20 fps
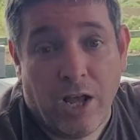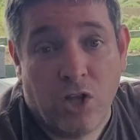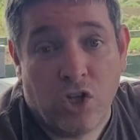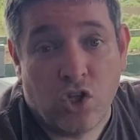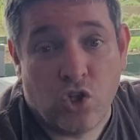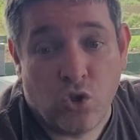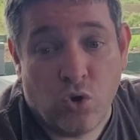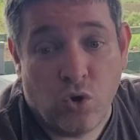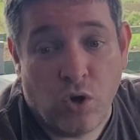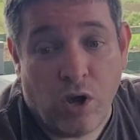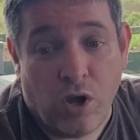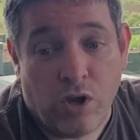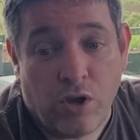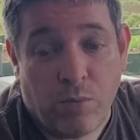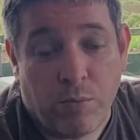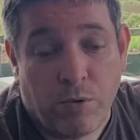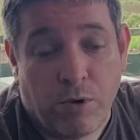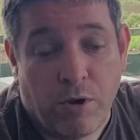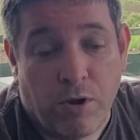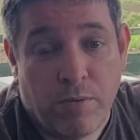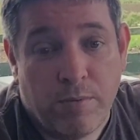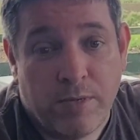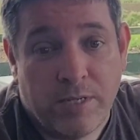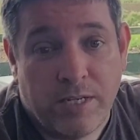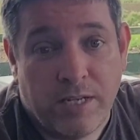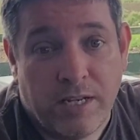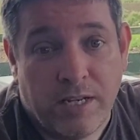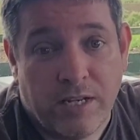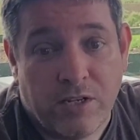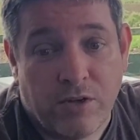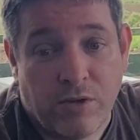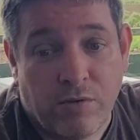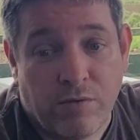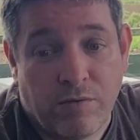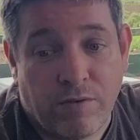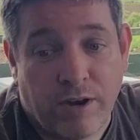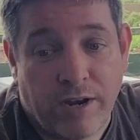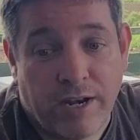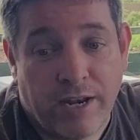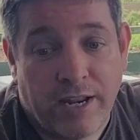so you'll probably be seeing this on
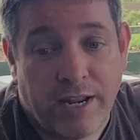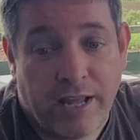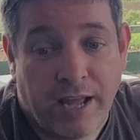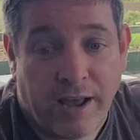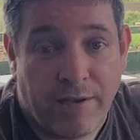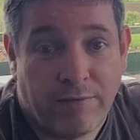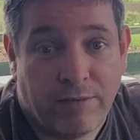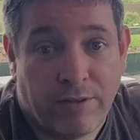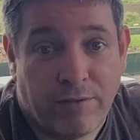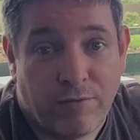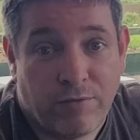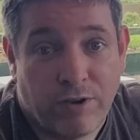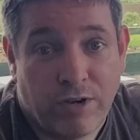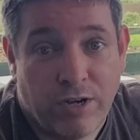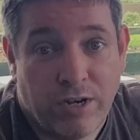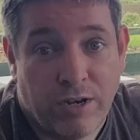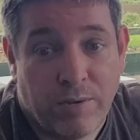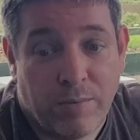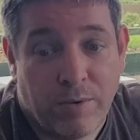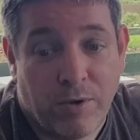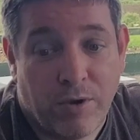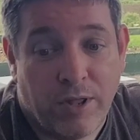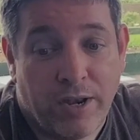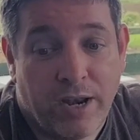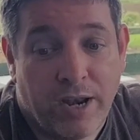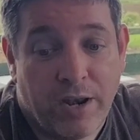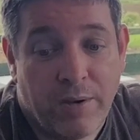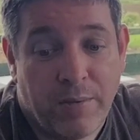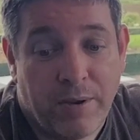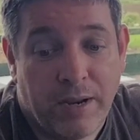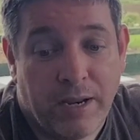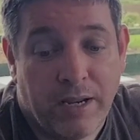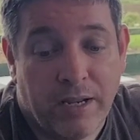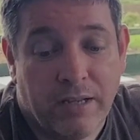Friday after I've traded them all in anyway.